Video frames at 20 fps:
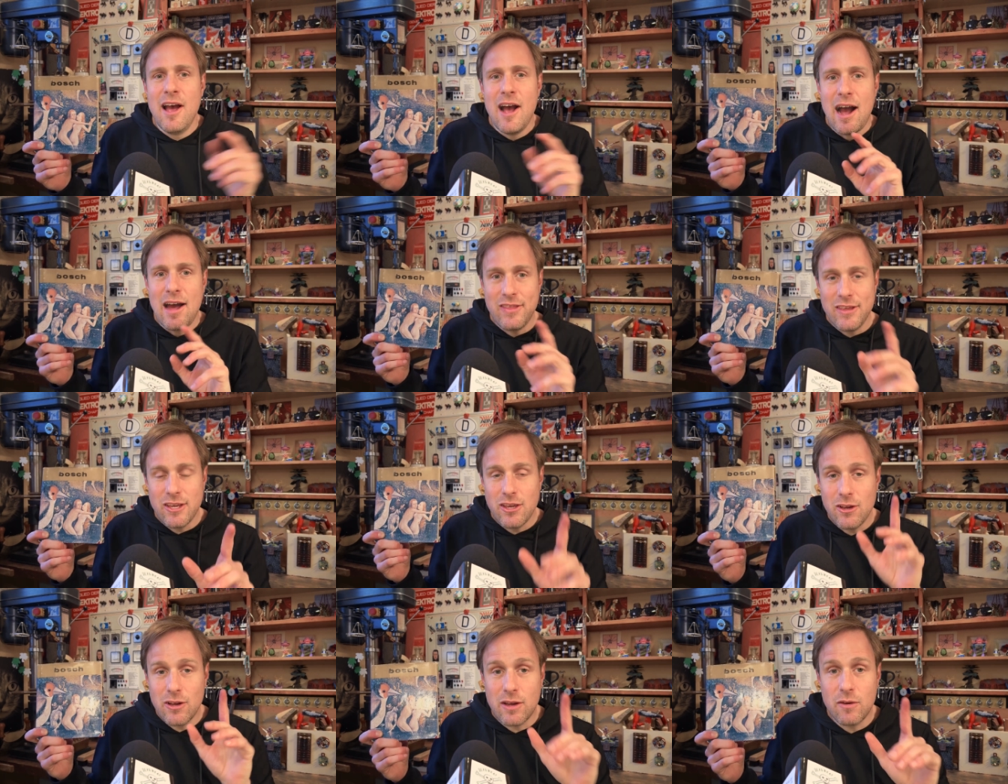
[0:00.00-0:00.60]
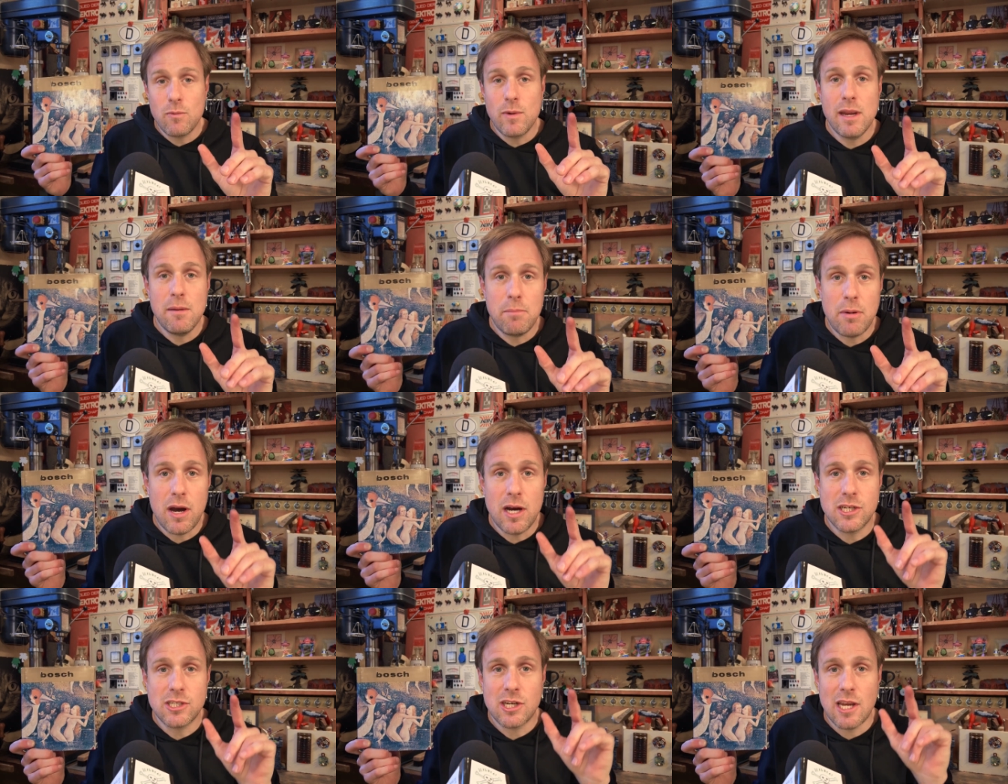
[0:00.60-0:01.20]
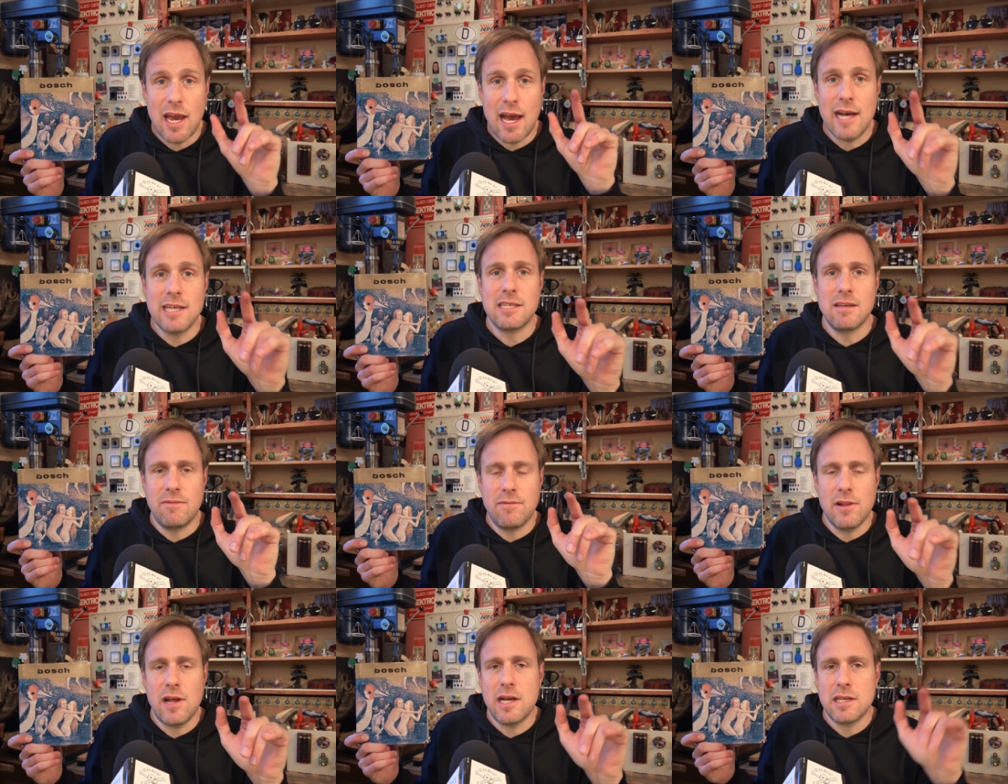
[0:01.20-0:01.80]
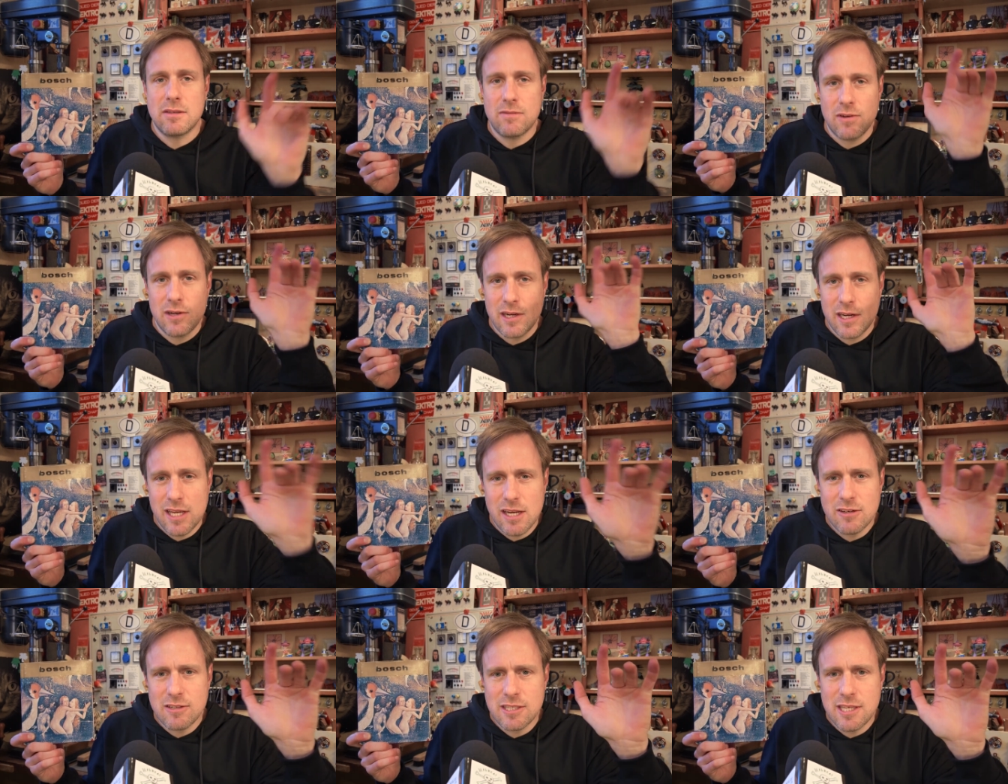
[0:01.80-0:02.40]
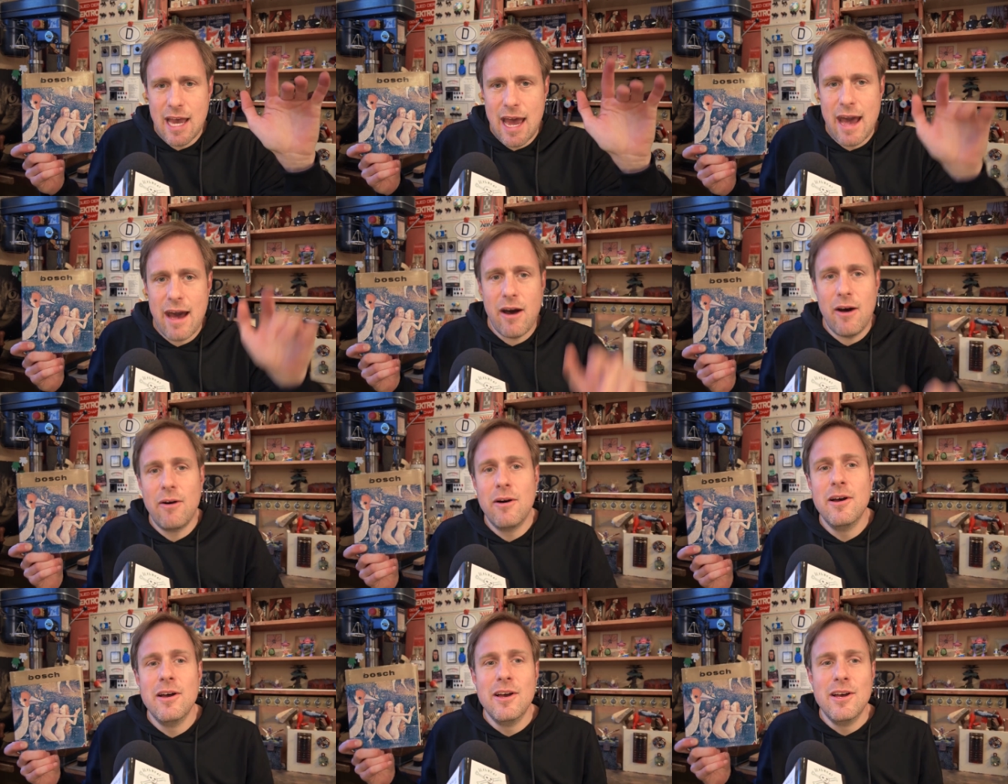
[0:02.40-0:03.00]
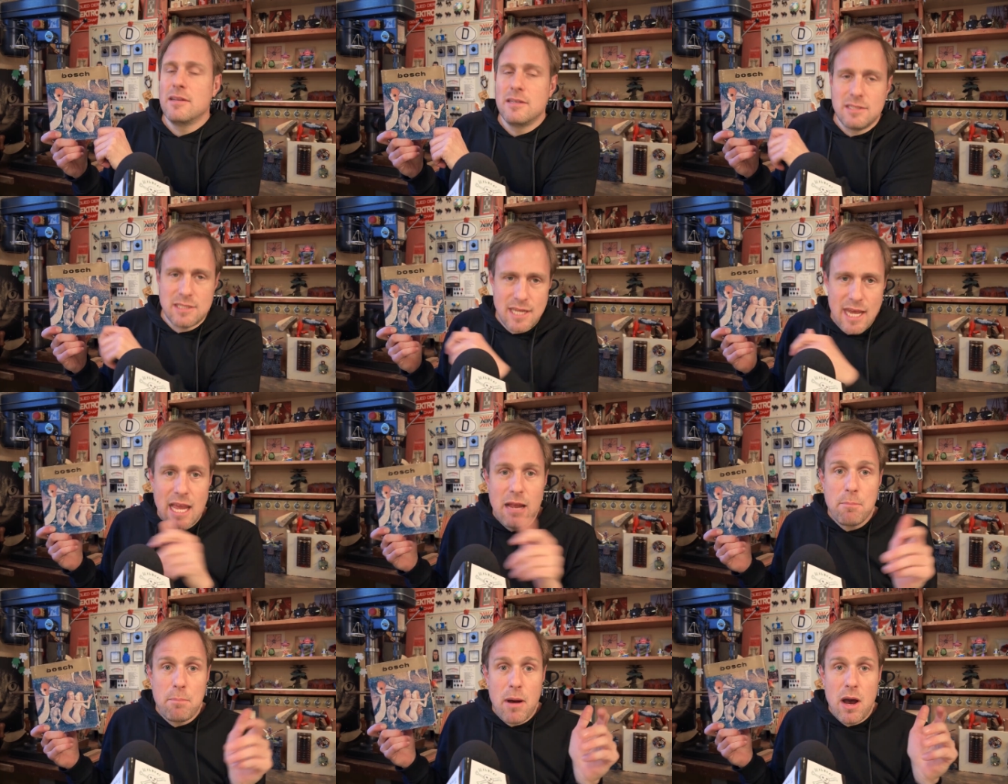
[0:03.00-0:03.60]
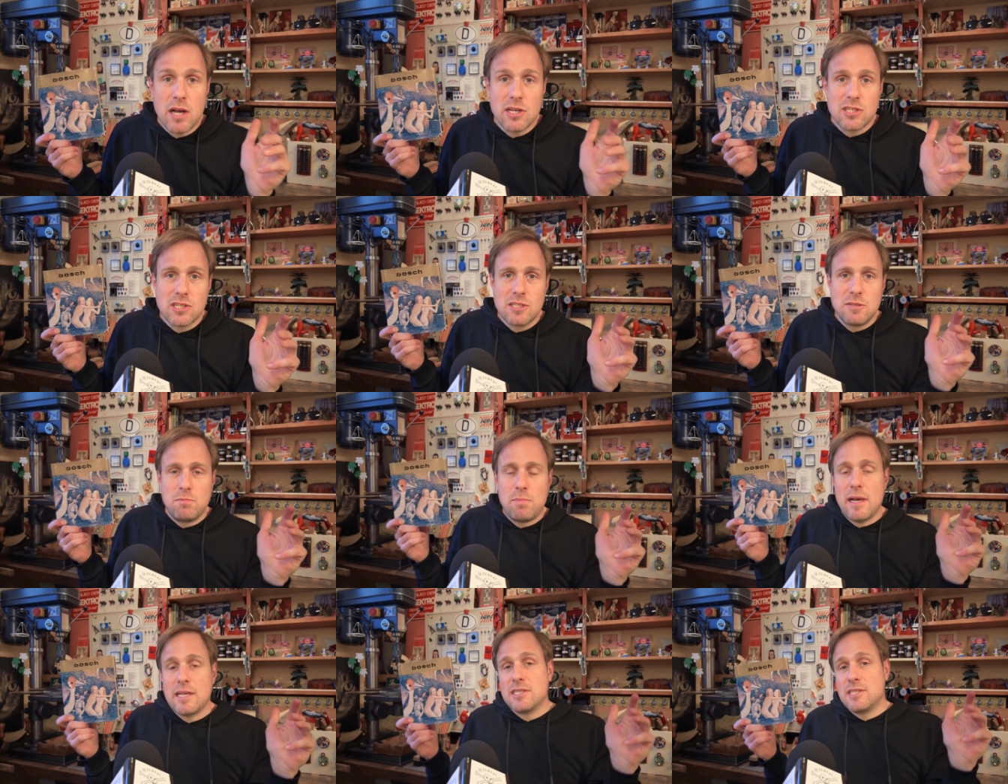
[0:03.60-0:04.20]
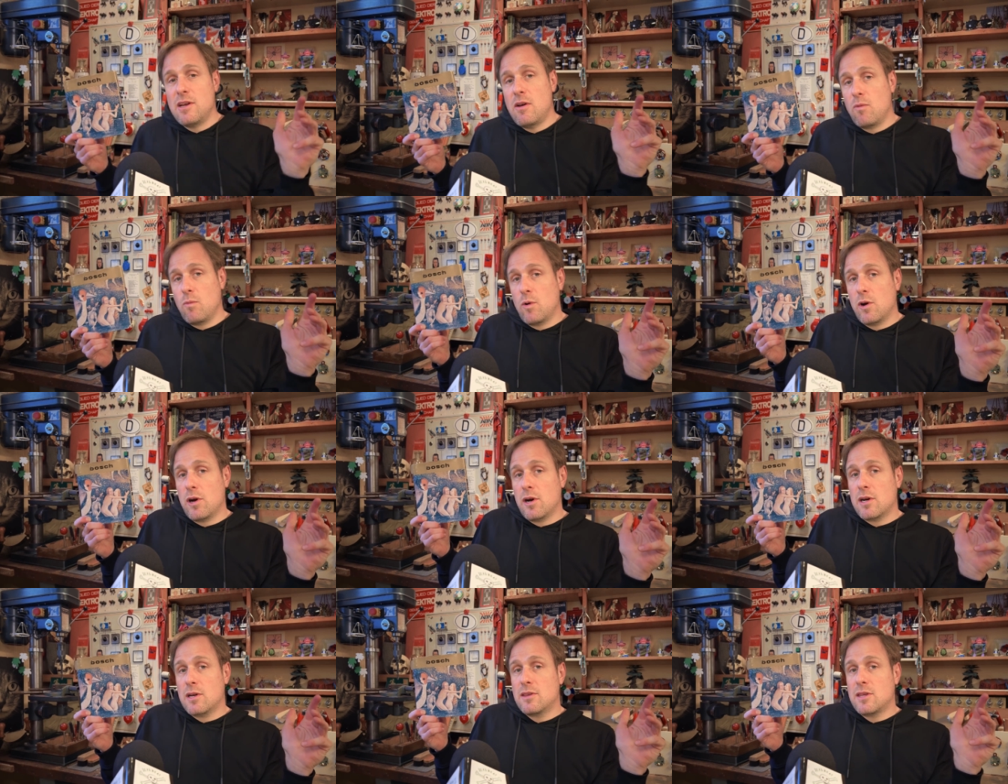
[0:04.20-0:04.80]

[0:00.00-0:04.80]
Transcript: I think you can read Bosch as a philosopher, and here's how. Take Bosch's best-known work, The